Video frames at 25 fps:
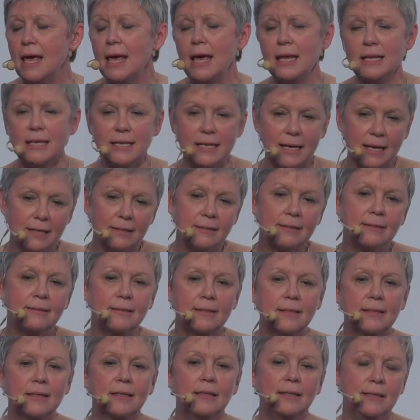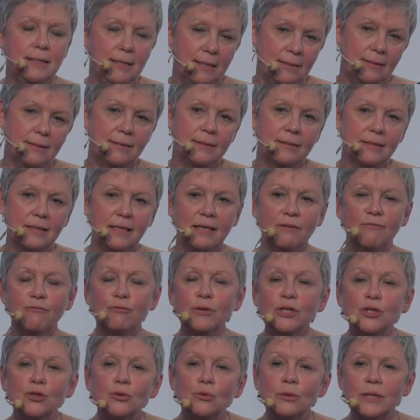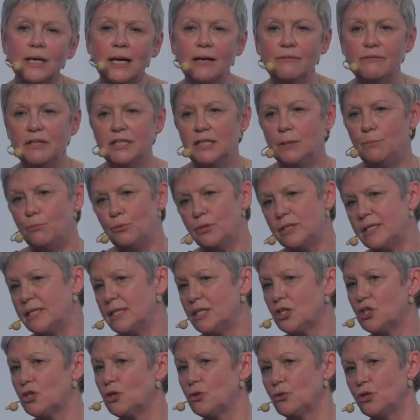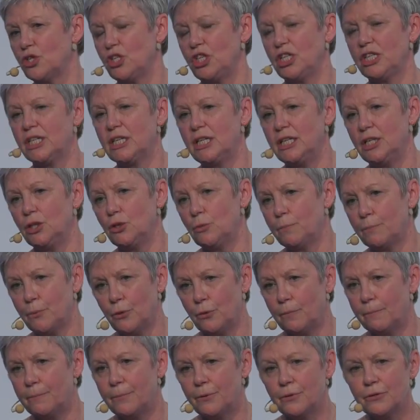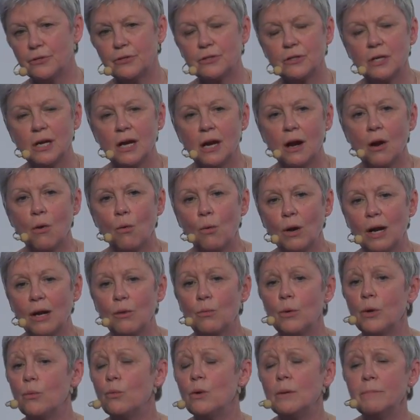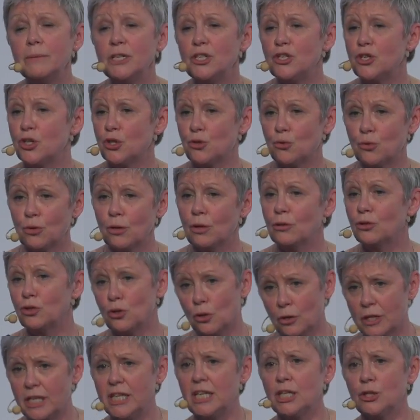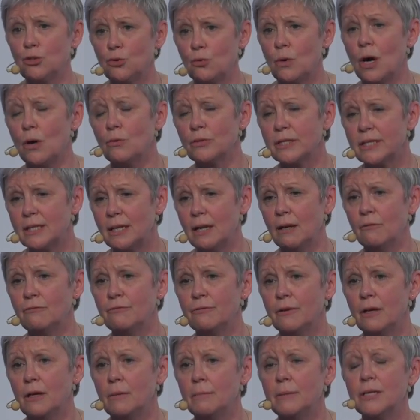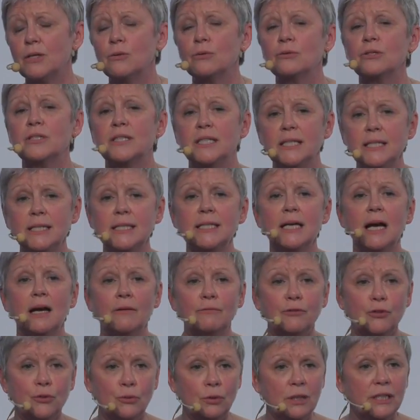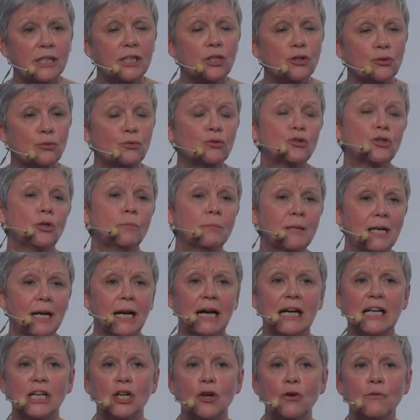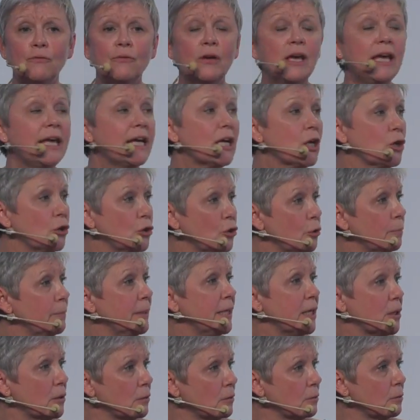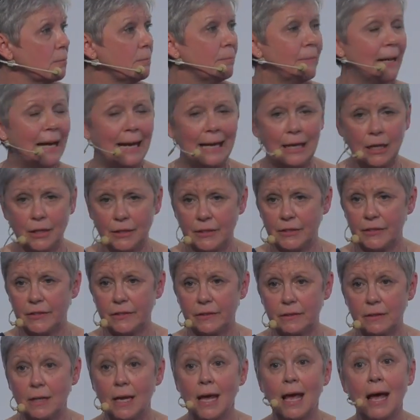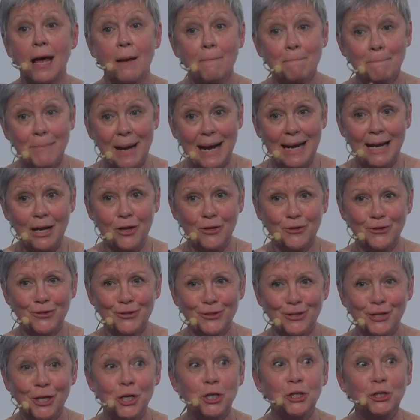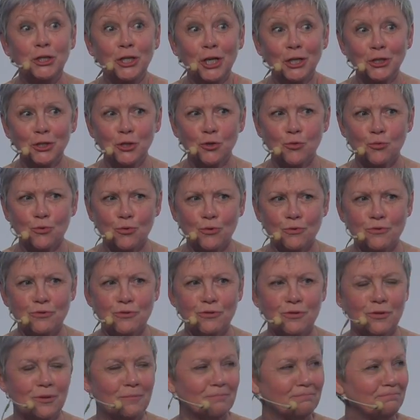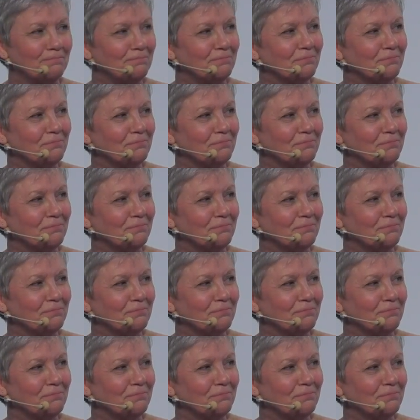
And yes, yes, if we don't have any business logic in the purpose, well, we will be just talking to ourselves because these have to lead to some kind of economical balance. Balance, not growth.